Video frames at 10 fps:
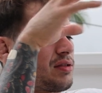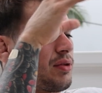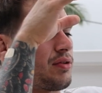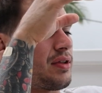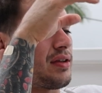
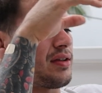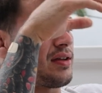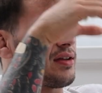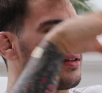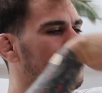Samoan
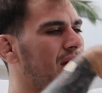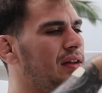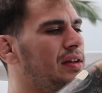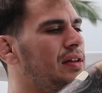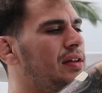
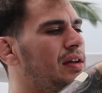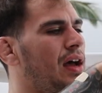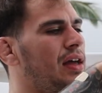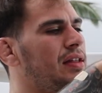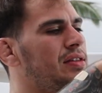
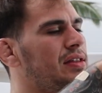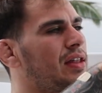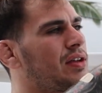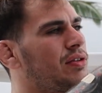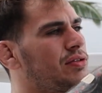islands and
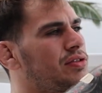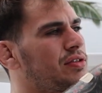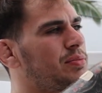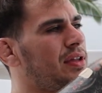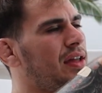like
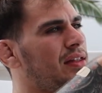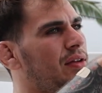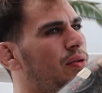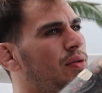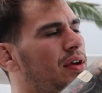cultures, but like
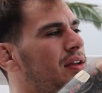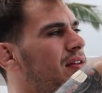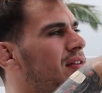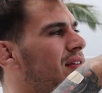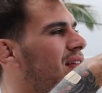the
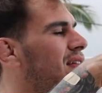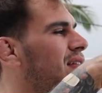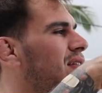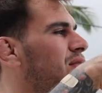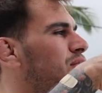Hawaiian
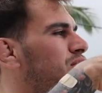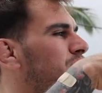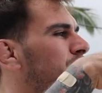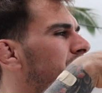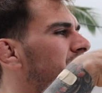culture
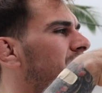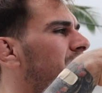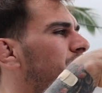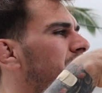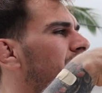is pretty sick.
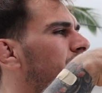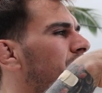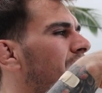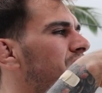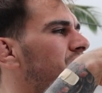Like we came
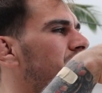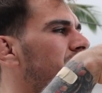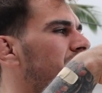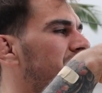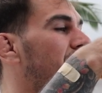here last
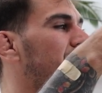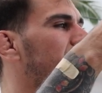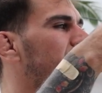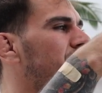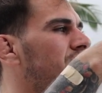year,
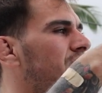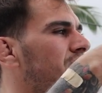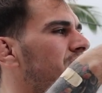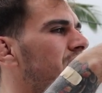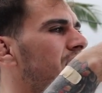exactly a year ago.